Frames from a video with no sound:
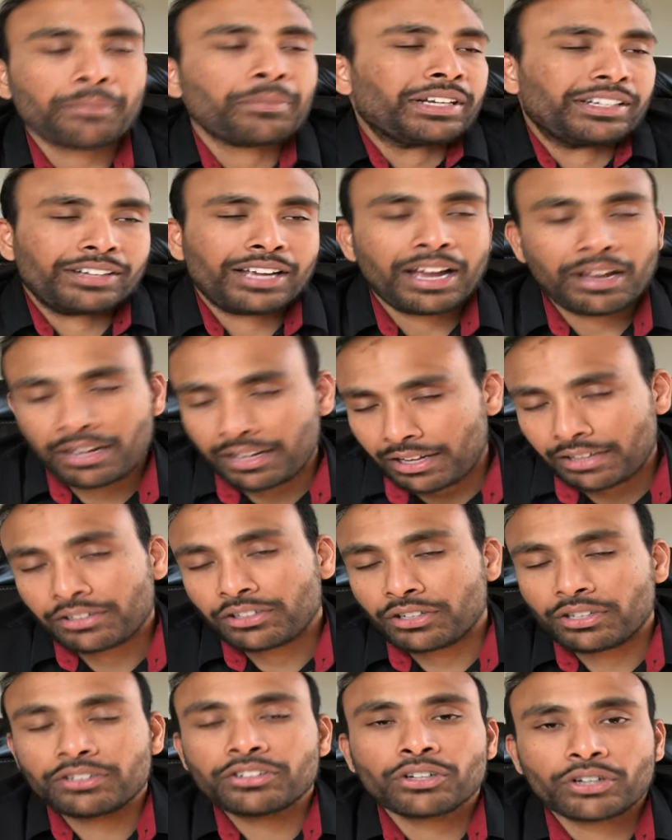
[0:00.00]
I mean,
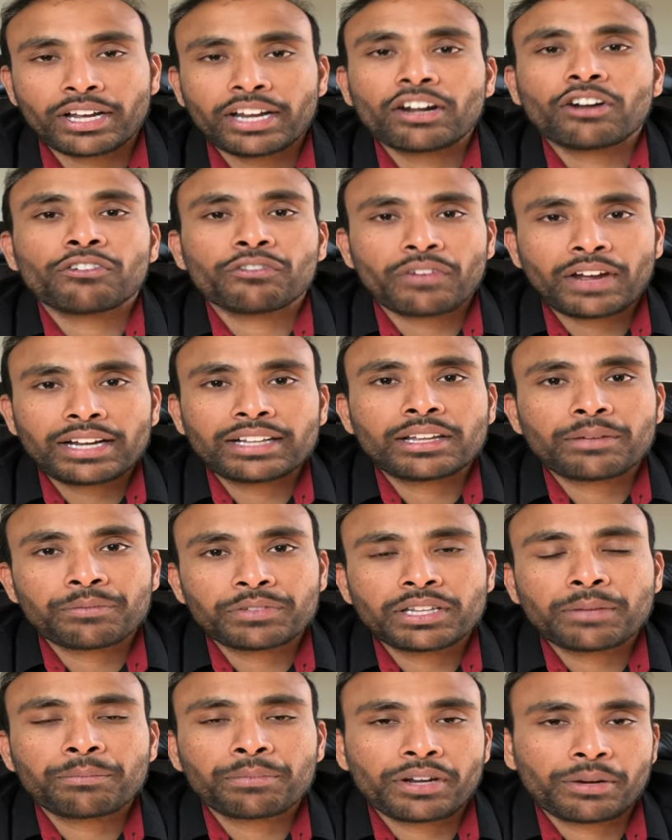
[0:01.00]
uh, you cannot file
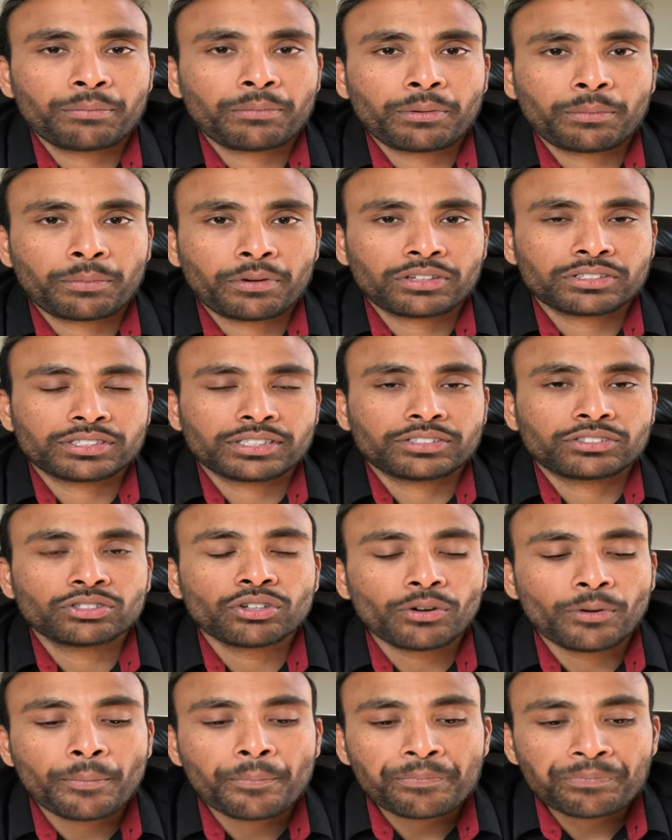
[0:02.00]
them with the premium processing.
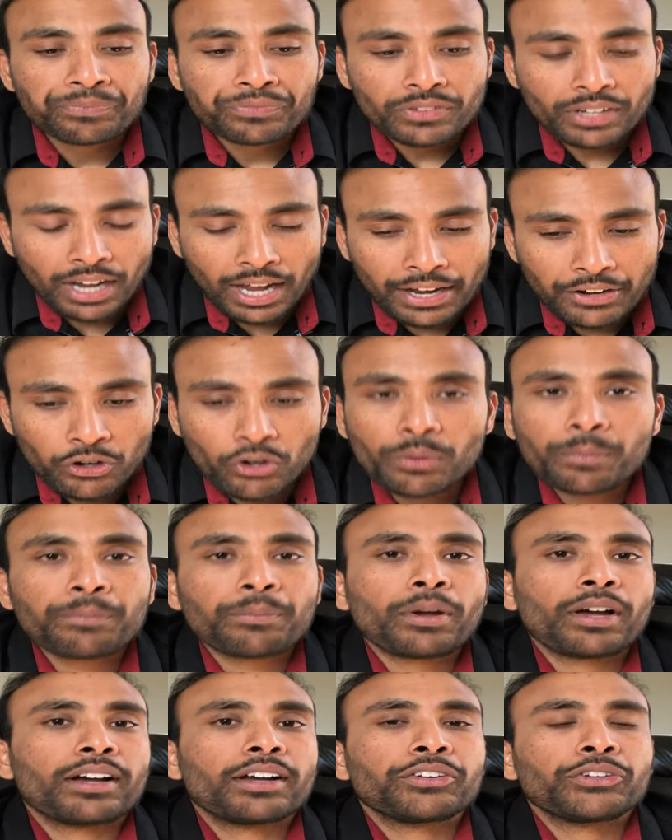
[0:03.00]
So I
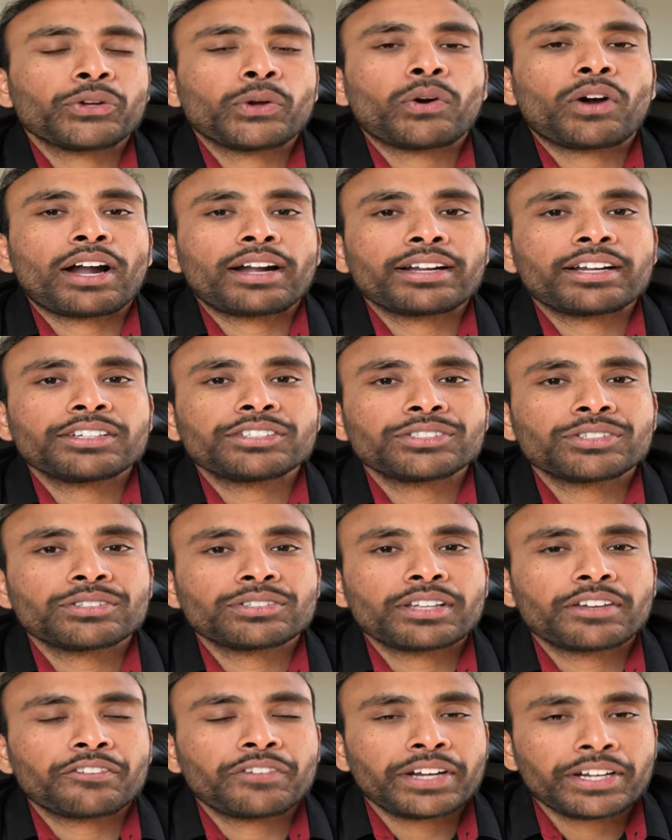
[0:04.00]
hope uh, you
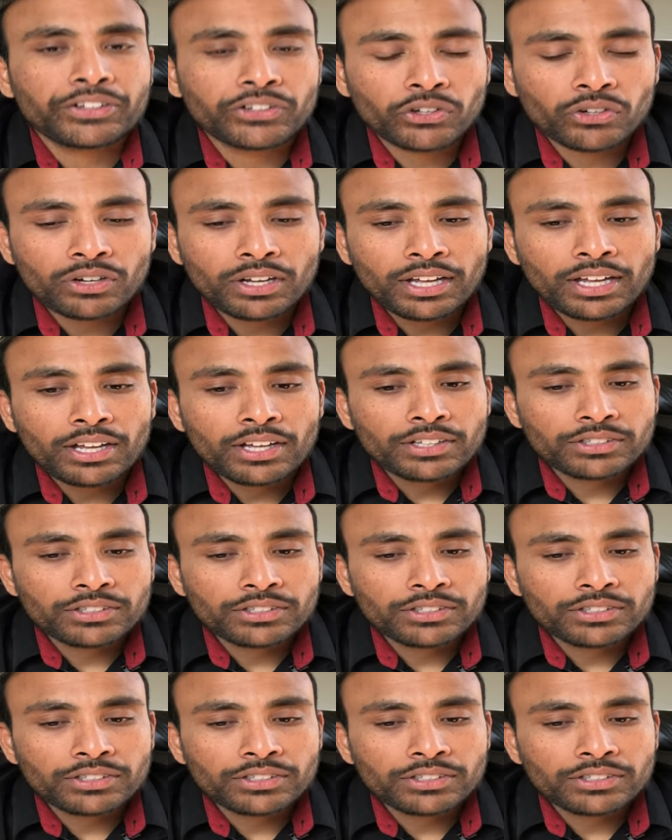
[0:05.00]
understood the video.